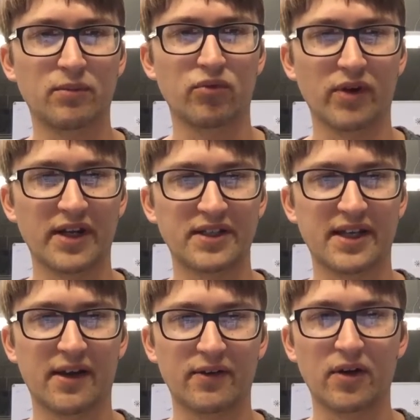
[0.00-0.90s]

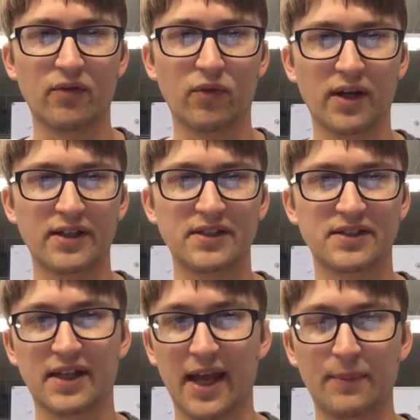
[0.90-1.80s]
breakdown of what is
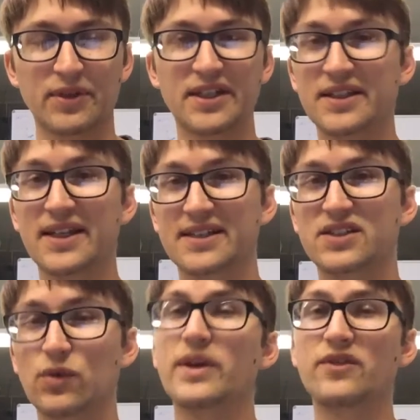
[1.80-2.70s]
going to happen in the
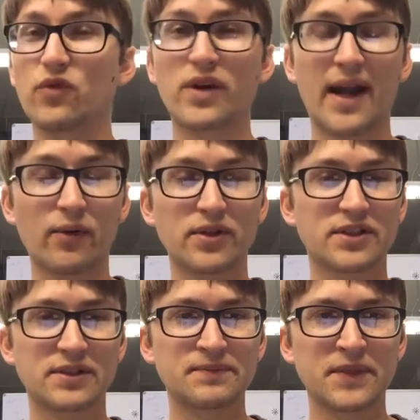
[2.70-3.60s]
next 24
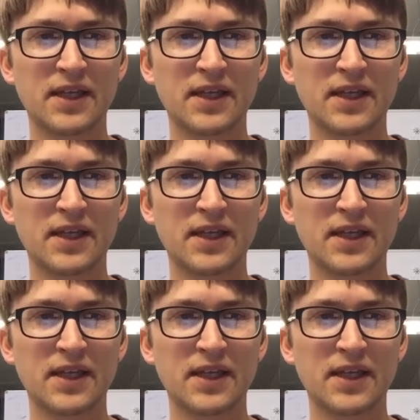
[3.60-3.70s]
hours.